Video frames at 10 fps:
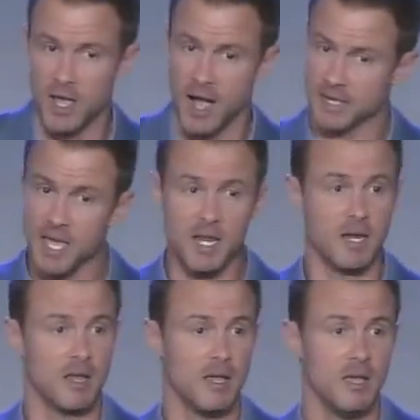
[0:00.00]
I get it.
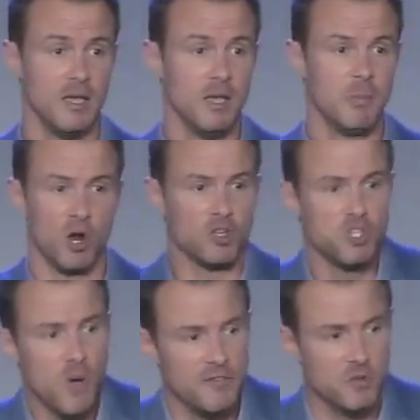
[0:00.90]
But all
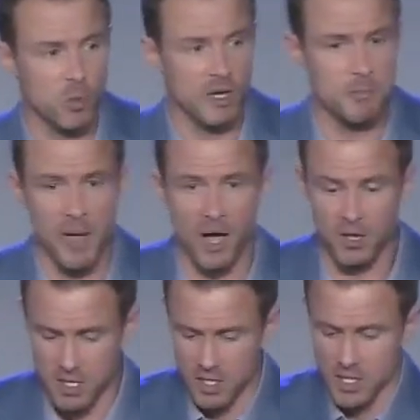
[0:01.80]
you have to worry
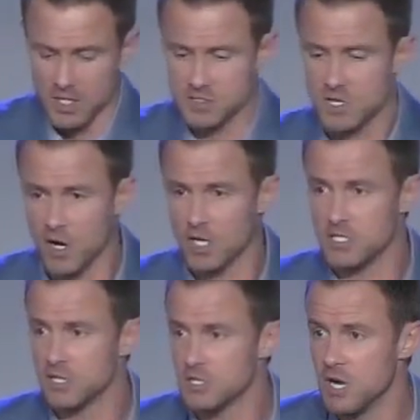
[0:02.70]
about is guard
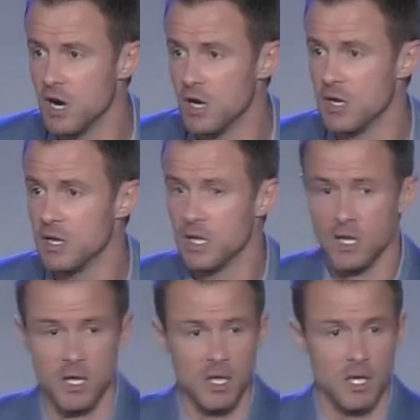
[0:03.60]
your yard.
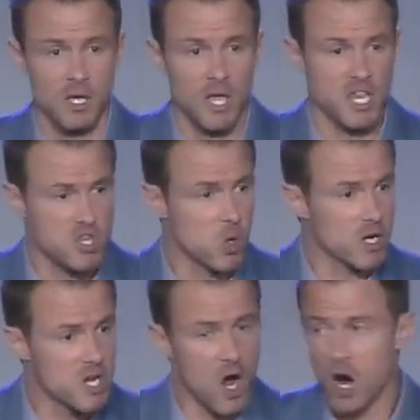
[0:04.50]
In your
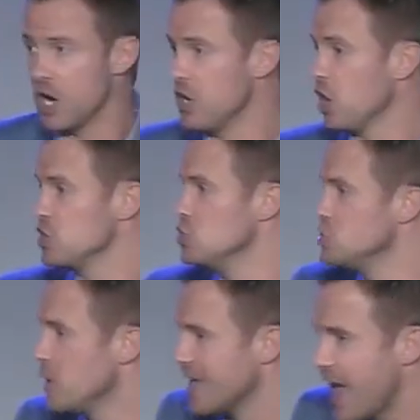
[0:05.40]
yard, are you
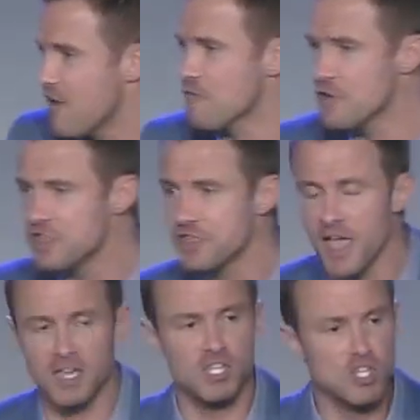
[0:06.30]
doing
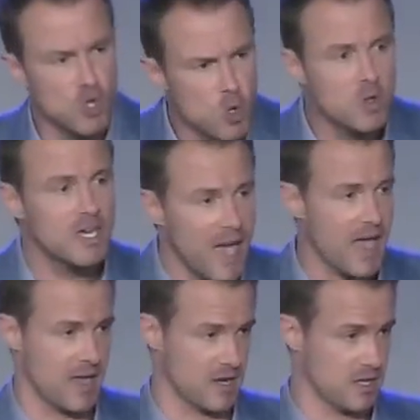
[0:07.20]
everything you
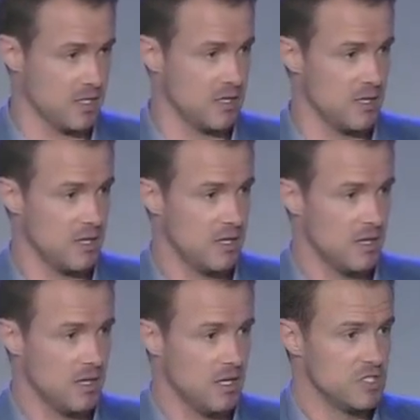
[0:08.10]
can
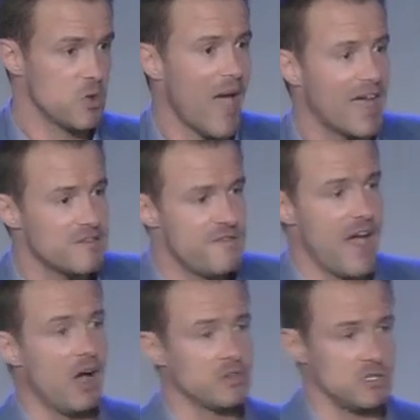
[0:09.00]
to add
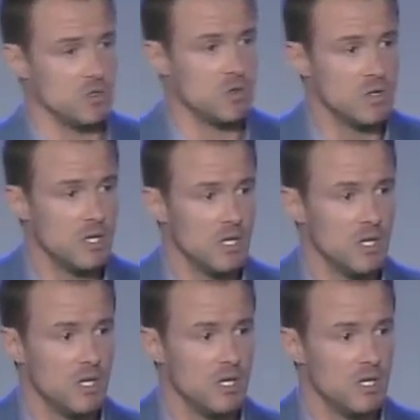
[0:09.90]
value
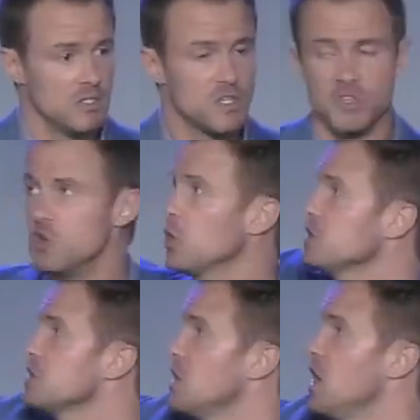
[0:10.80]
to the North
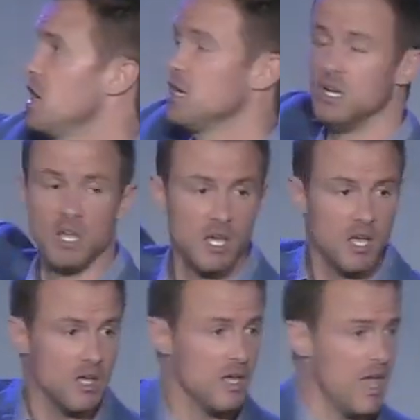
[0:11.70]
Star
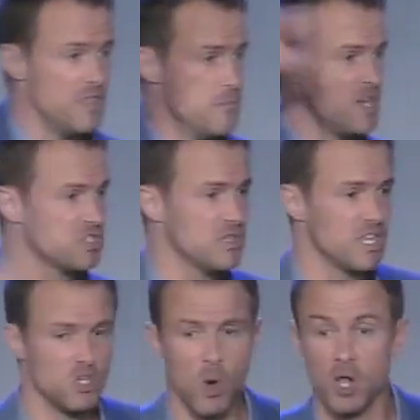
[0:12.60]
and the mission that
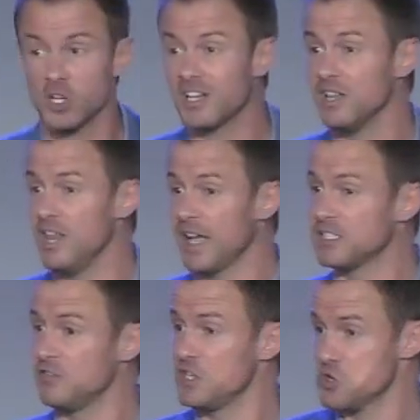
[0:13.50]
you all are
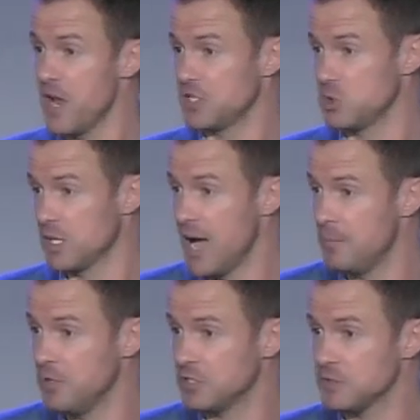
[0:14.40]
collectively trying to
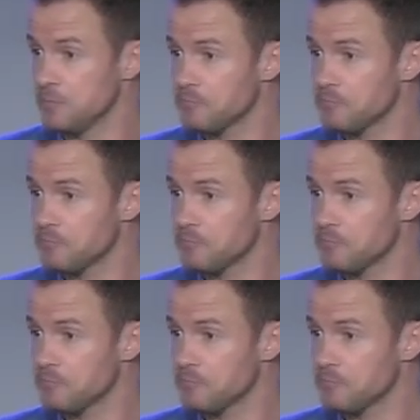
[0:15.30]
accomplish?